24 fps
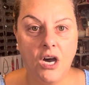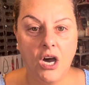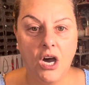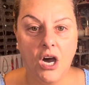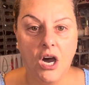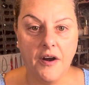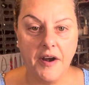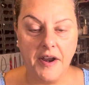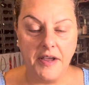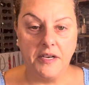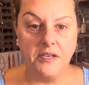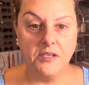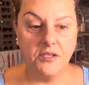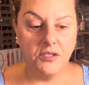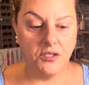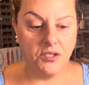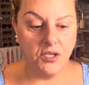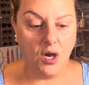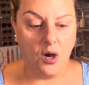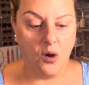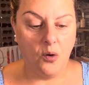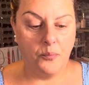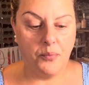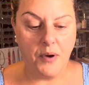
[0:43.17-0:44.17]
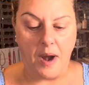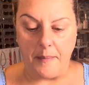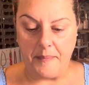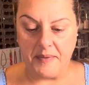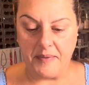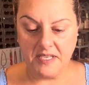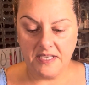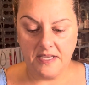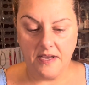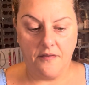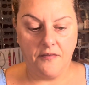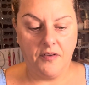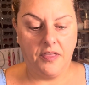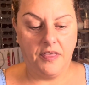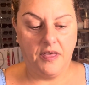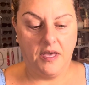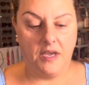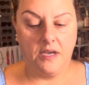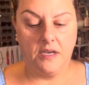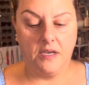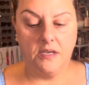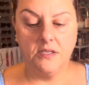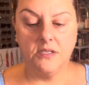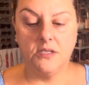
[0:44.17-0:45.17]
All right, so prep is
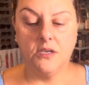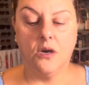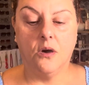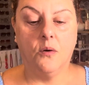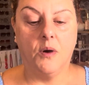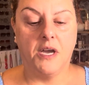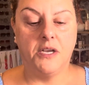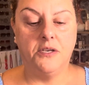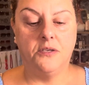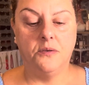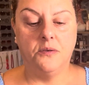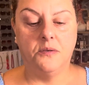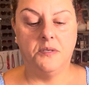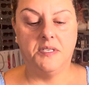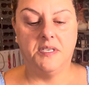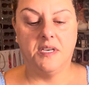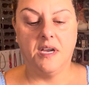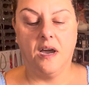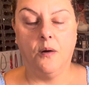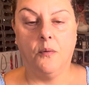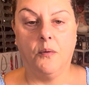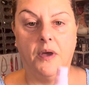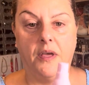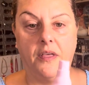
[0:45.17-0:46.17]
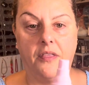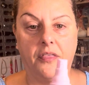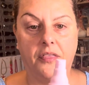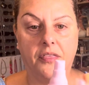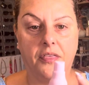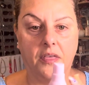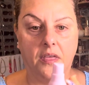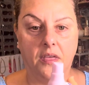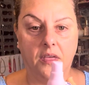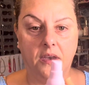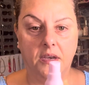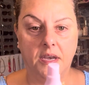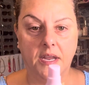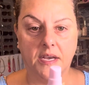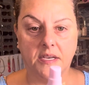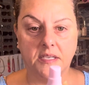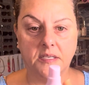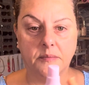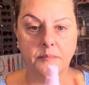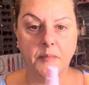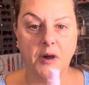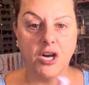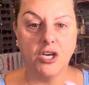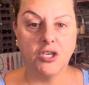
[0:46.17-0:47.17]
everything. So I do start with
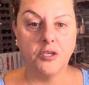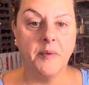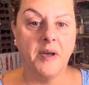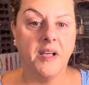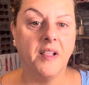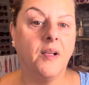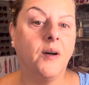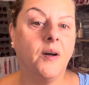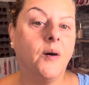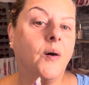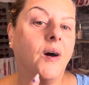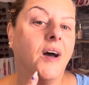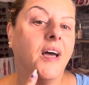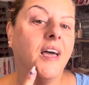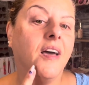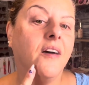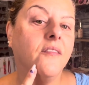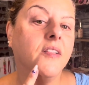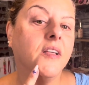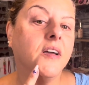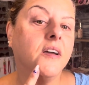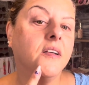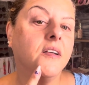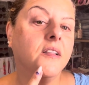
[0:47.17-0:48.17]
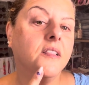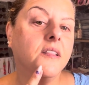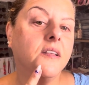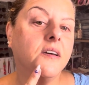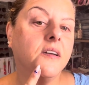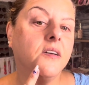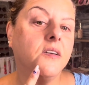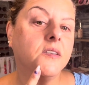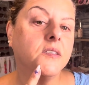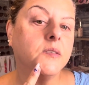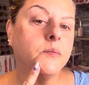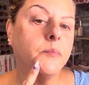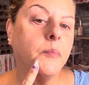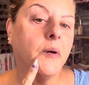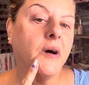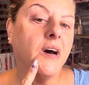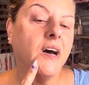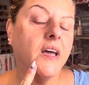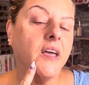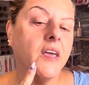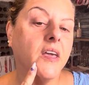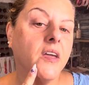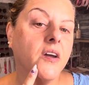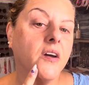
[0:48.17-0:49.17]
NYX Marshmallow. I have like a little
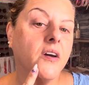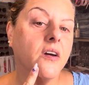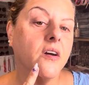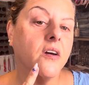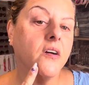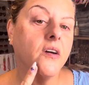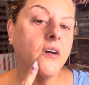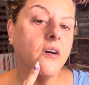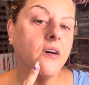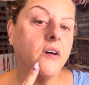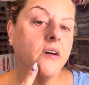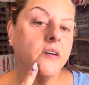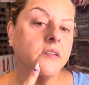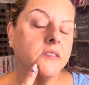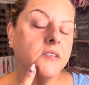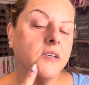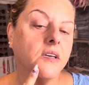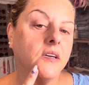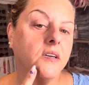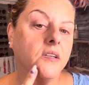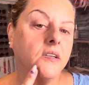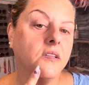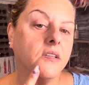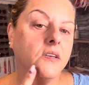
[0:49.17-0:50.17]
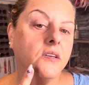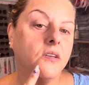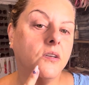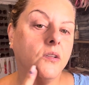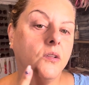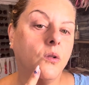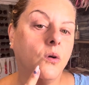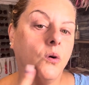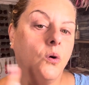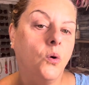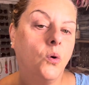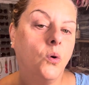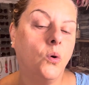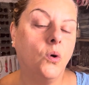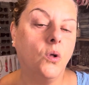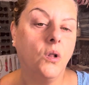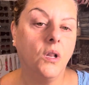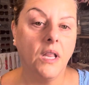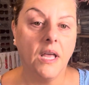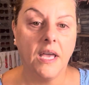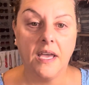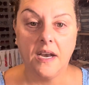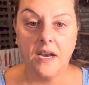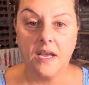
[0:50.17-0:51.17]
spot here. It's like a little
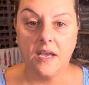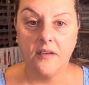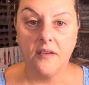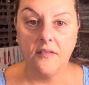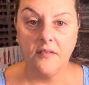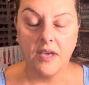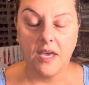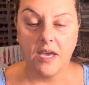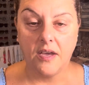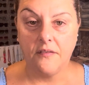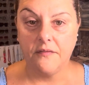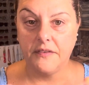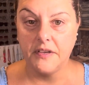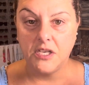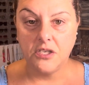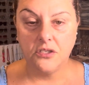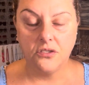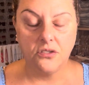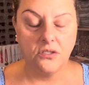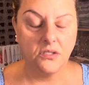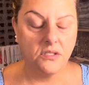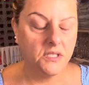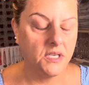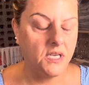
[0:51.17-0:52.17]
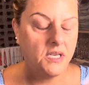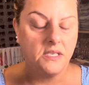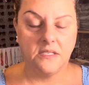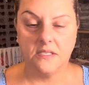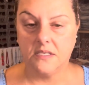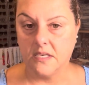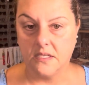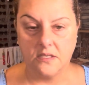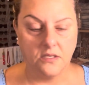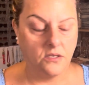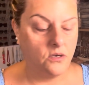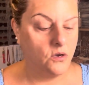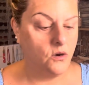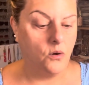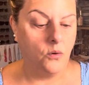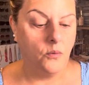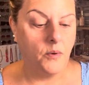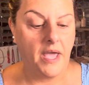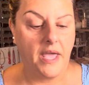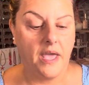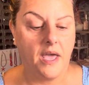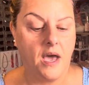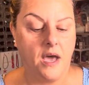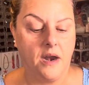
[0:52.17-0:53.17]
hole and I've had facials. It doesn't go
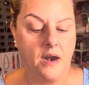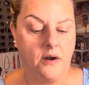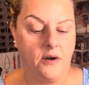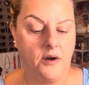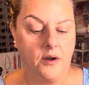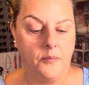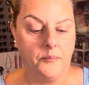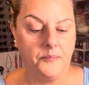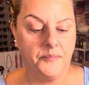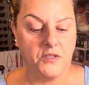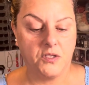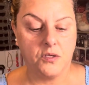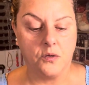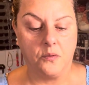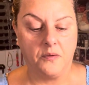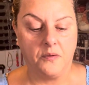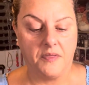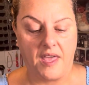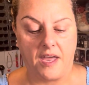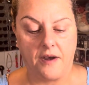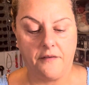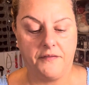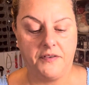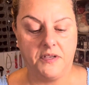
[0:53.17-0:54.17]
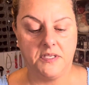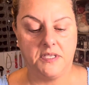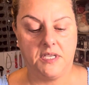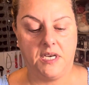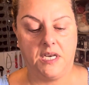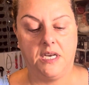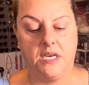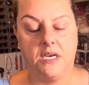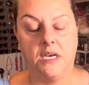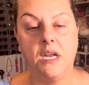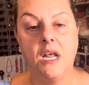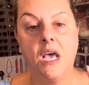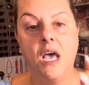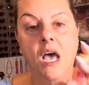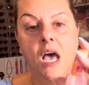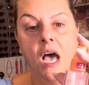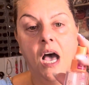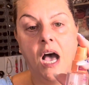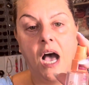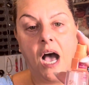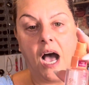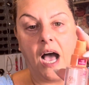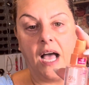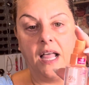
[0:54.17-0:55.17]
away. I don't know. So that fills it in.
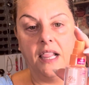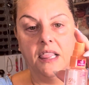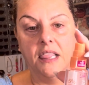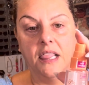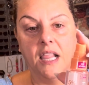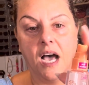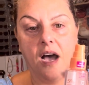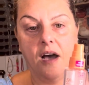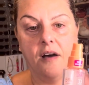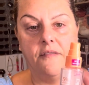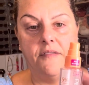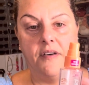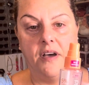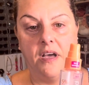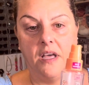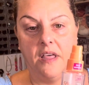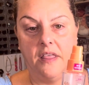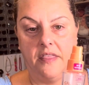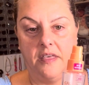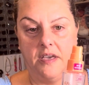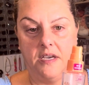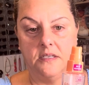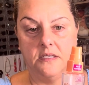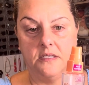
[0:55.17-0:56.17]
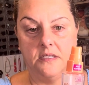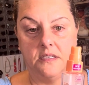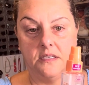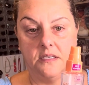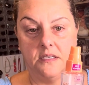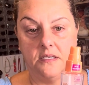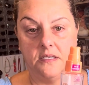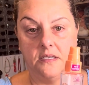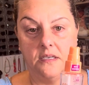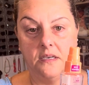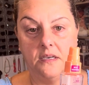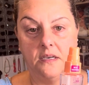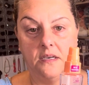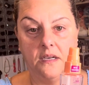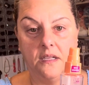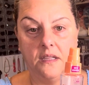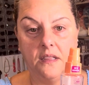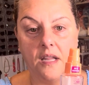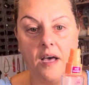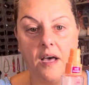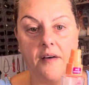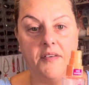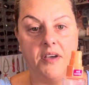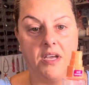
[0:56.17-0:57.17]
I love this.
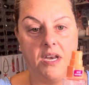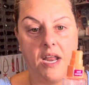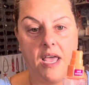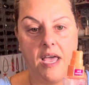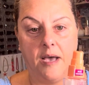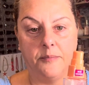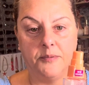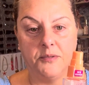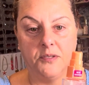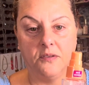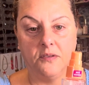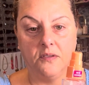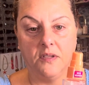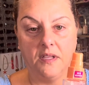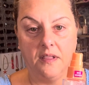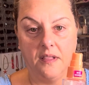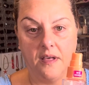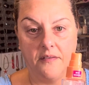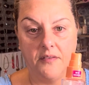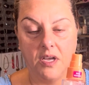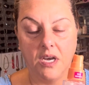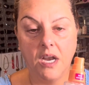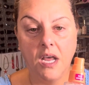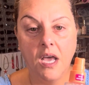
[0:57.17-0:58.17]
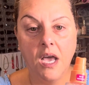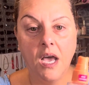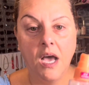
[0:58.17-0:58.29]
Love it. Absolutely love it.